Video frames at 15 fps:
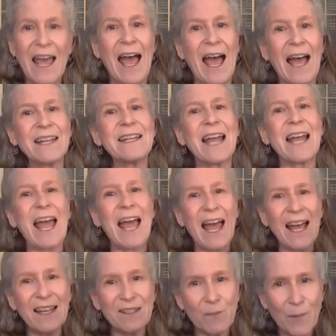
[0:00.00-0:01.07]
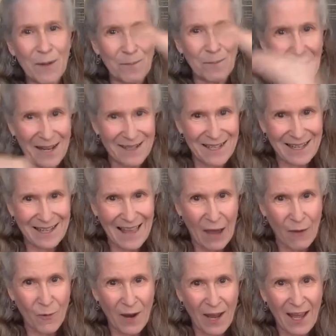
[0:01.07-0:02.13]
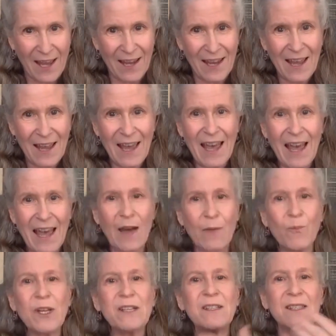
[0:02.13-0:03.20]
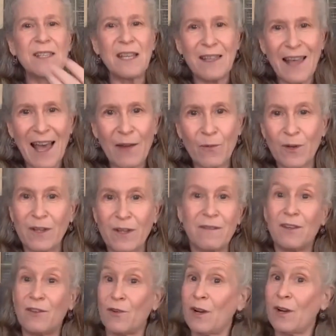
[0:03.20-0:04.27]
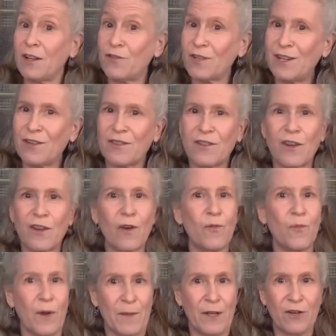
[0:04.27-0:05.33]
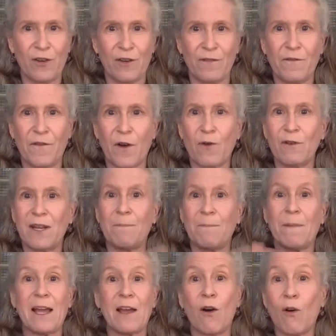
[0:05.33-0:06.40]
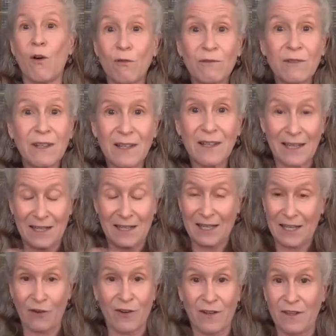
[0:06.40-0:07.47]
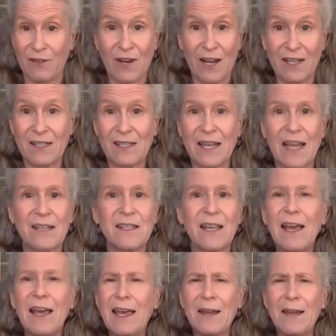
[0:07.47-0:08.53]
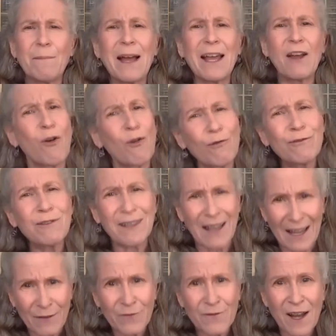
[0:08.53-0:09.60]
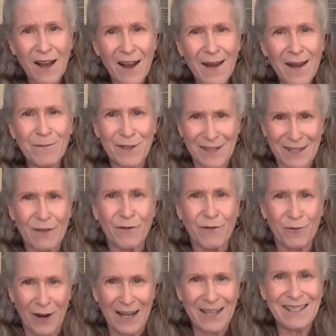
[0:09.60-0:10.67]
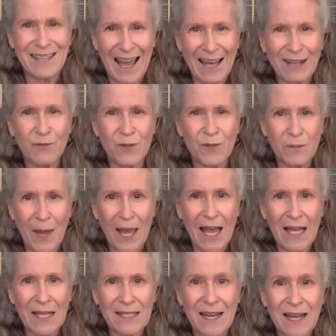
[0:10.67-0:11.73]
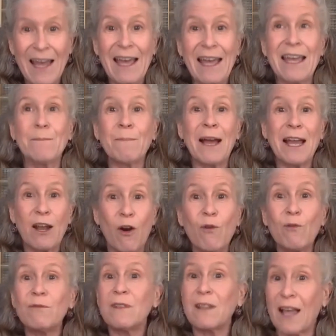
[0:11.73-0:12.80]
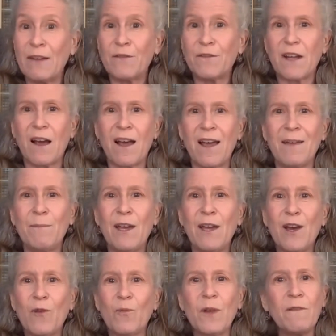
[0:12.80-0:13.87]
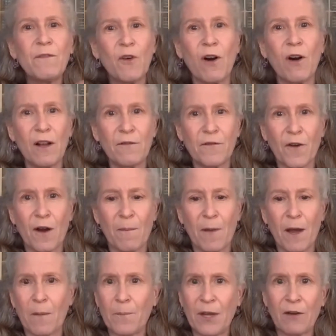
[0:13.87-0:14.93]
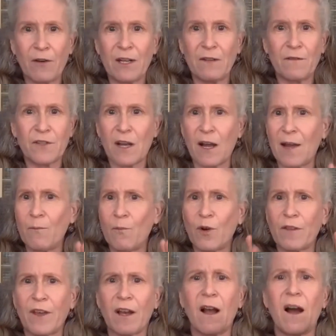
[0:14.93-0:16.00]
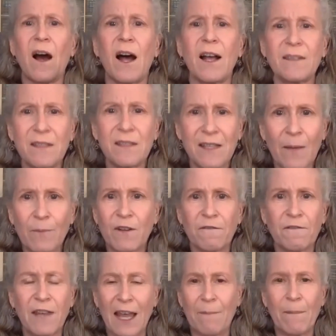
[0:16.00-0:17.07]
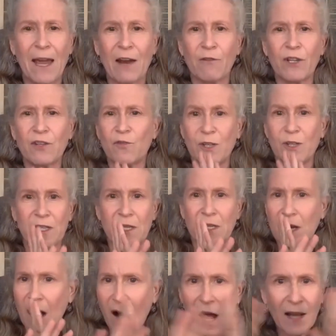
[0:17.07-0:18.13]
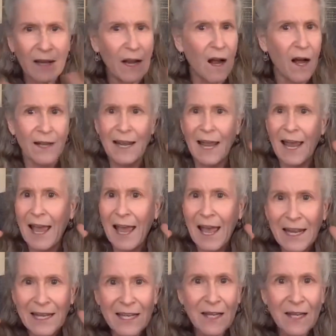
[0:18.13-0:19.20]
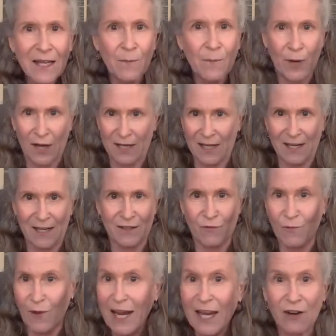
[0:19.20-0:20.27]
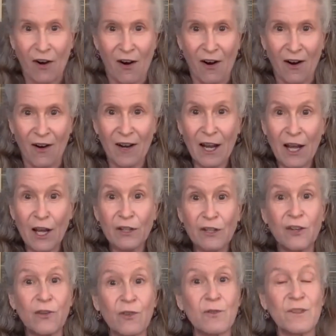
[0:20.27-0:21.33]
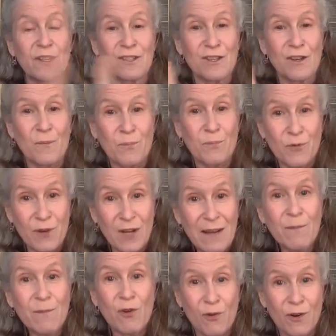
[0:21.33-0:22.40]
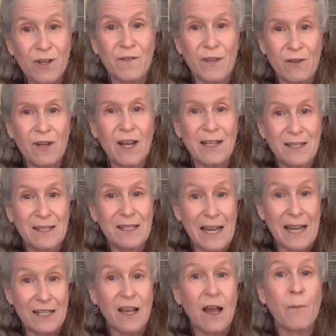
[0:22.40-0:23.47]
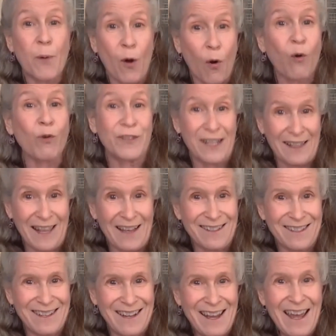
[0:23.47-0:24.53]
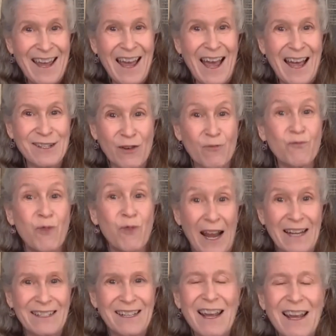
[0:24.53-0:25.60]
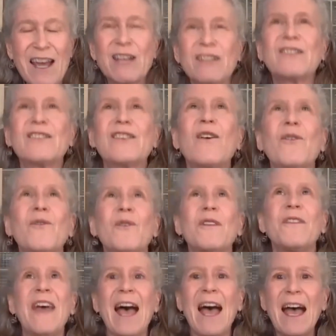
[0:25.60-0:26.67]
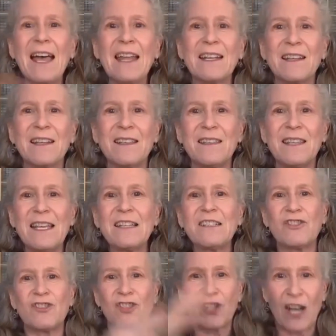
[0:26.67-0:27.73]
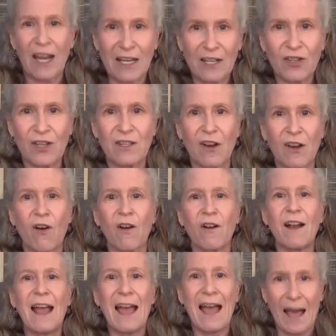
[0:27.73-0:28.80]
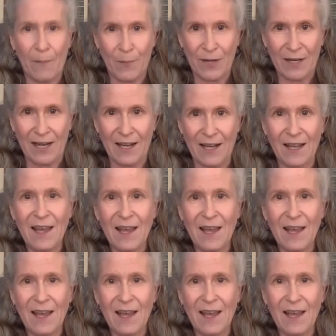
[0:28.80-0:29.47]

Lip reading: And it has been bending that way. And we see that with, 100 years ago, women couldn't vote. Here in the United States, in my own lifetime, the Civil Rights Act was passed. In my own lifetime, we've gone from a period of time where the concept of gay marriage was not on anybody's radar to the Supreme Court of the United States upholding this as a right. So that these changes are happening.